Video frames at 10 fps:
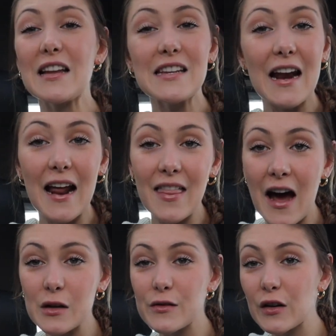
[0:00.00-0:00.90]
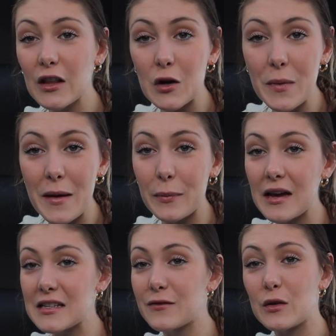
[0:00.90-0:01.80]
We had to get out of the house for a little bit
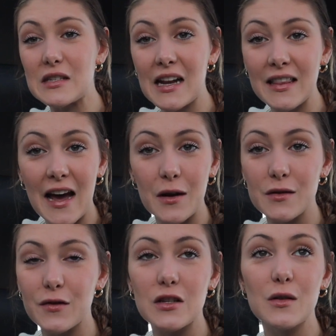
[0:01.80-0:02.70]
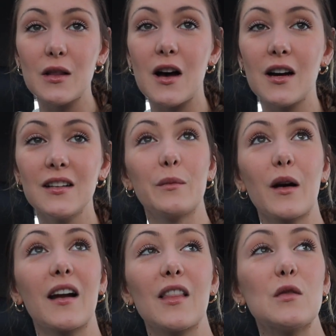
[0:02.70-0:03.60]
because if we stay in the house for too long,
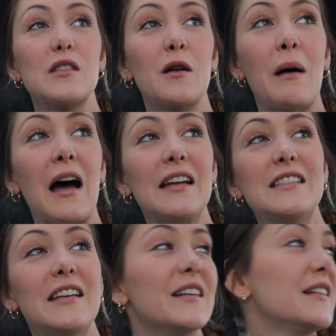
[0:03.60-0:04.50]
we're gonna lose our mind.